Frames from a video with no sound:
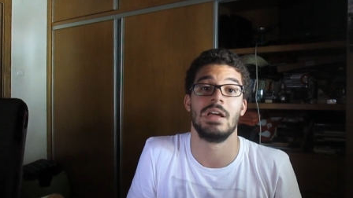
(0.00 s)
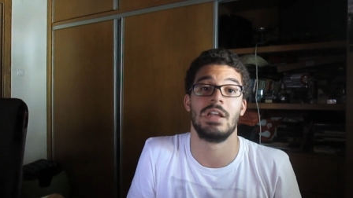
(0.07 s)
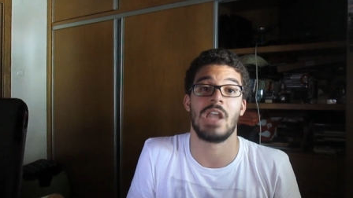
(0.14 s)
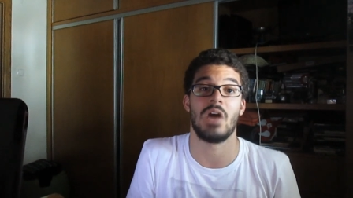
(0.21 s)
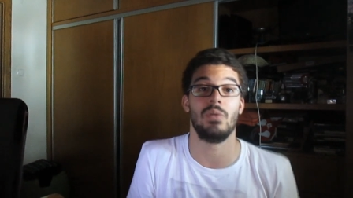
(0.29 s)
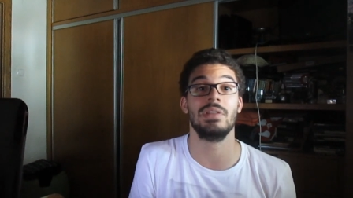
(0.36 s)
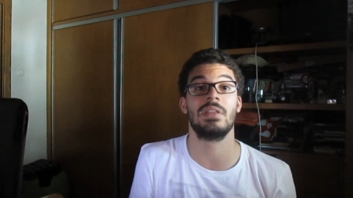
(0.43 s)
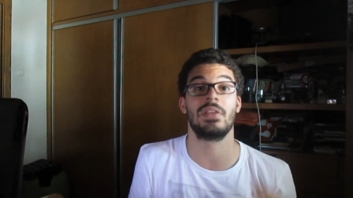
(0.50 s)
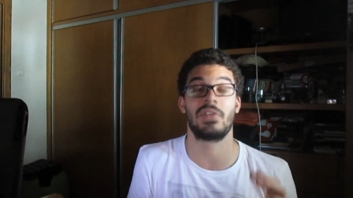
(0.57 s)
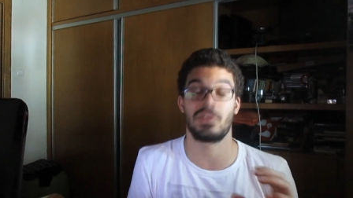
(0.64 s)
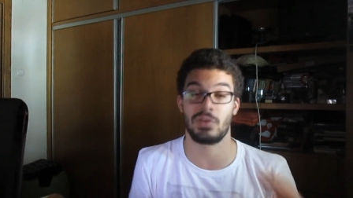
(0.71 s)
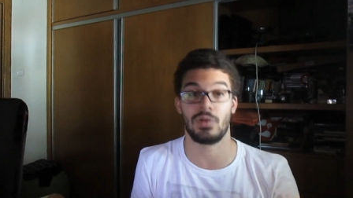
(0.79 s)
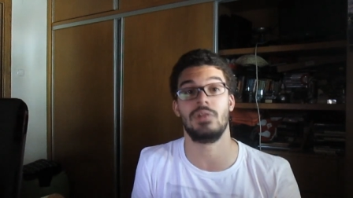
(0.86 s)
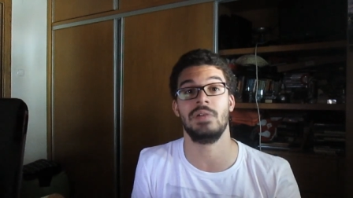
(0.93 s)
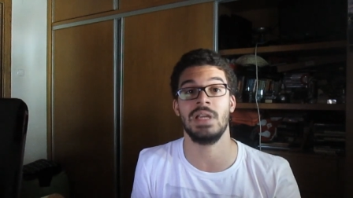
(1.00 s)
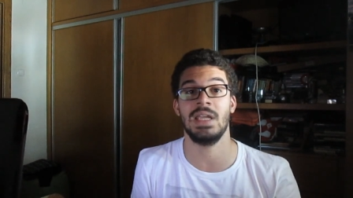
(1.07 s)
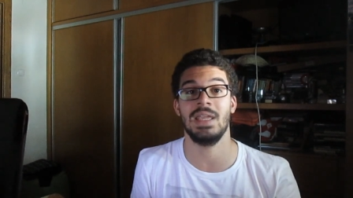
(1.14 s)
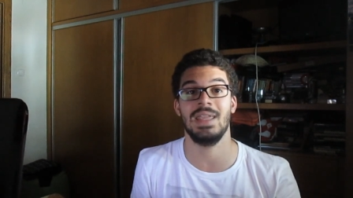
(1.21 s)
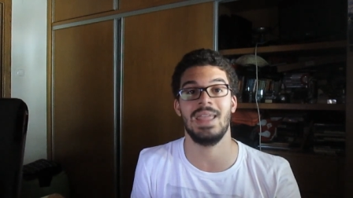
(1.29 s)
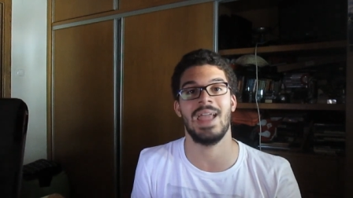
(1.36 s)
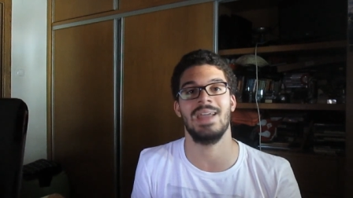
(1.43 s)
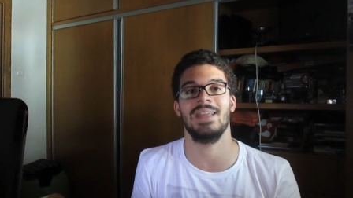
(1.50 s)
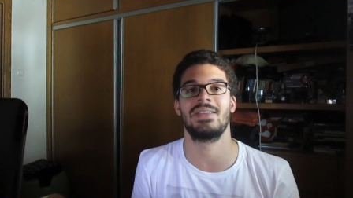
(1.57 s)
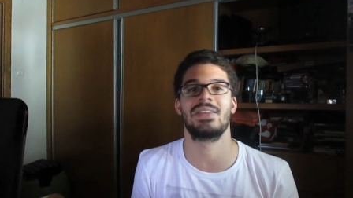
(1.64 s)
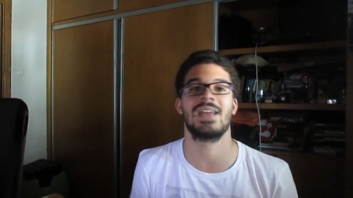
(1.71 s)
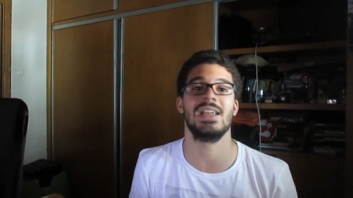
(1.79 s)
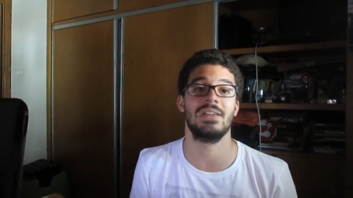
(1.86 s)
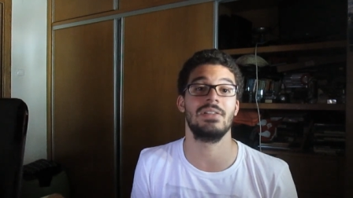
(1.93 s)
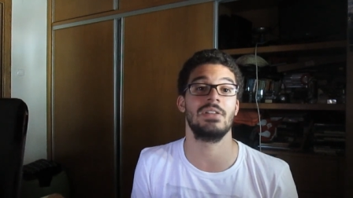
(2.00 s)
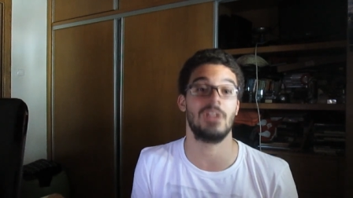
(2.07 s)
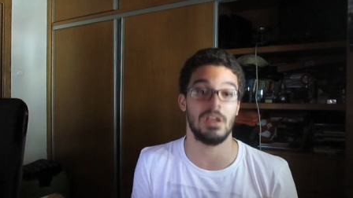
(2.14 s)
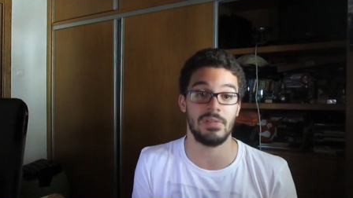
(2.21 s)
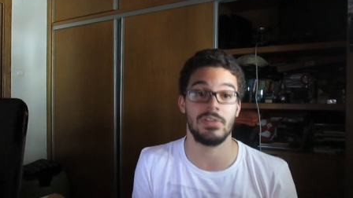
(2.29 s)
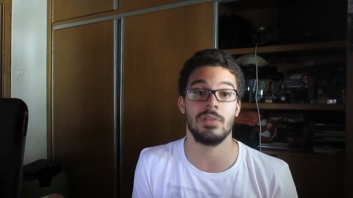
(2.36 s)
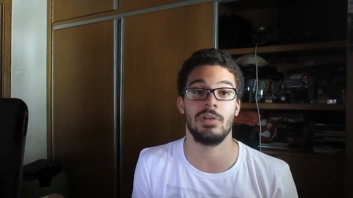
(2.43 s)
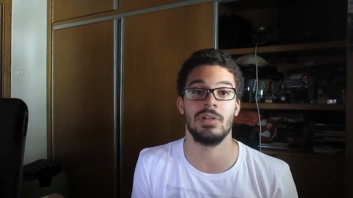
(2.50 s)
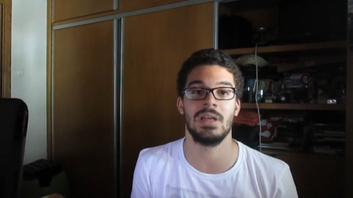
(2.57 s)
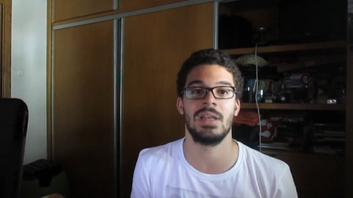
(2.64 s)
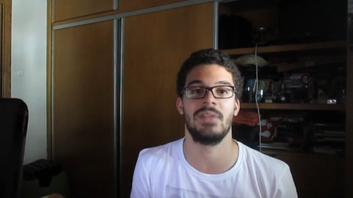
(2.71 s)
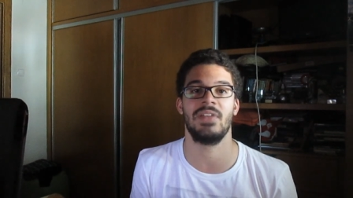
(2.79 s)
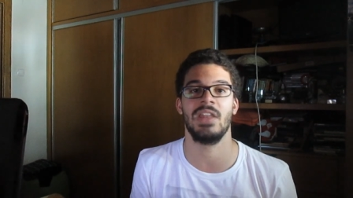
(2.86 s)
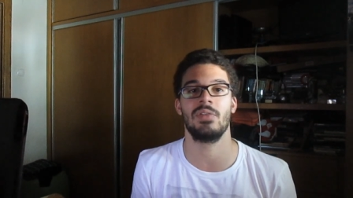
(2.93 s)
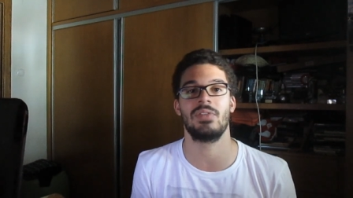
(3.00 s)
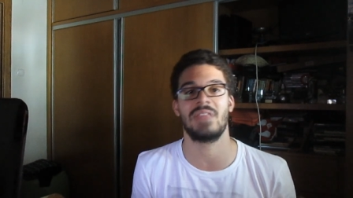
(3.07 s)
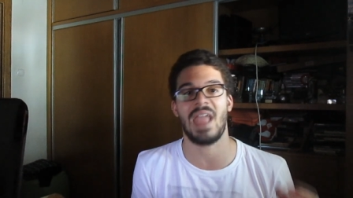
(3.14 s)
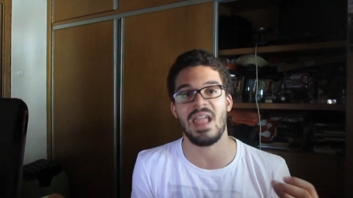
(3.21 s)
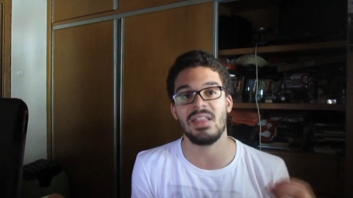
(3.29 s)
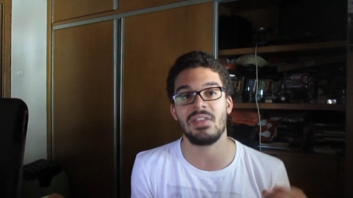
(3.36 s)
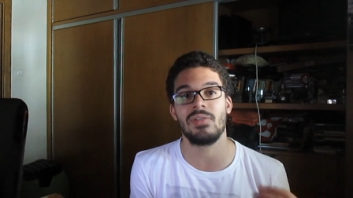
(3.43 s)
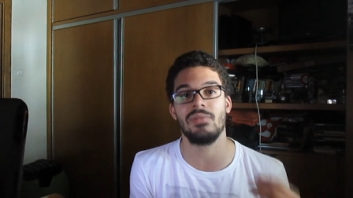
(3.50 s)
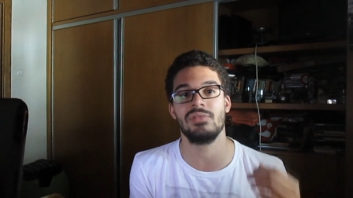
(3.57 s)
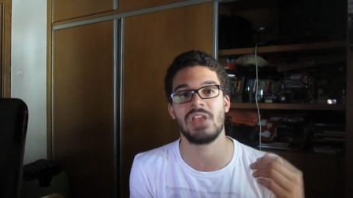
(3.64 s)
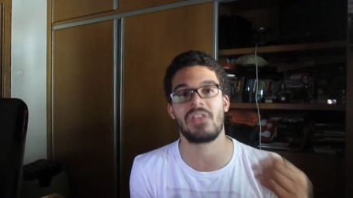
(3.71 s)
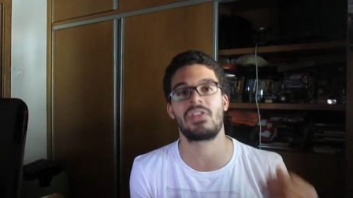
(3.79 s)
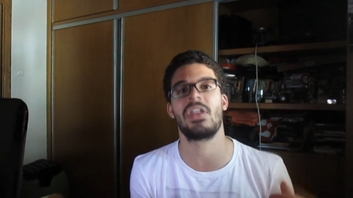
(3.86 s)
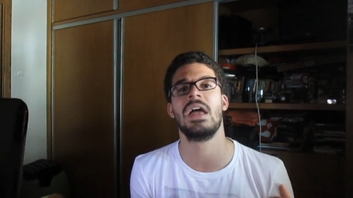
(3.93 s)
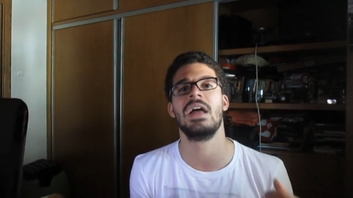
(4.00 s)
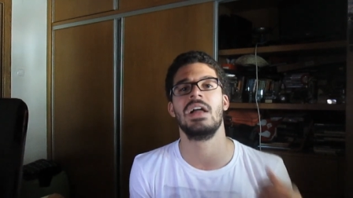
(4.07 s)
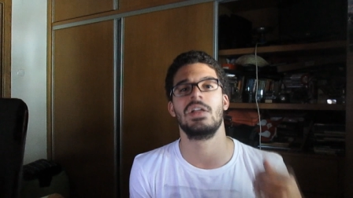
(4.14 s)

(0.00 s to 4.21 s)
Now with the story, yeah, it's kind of uncomfortable and the video tends to just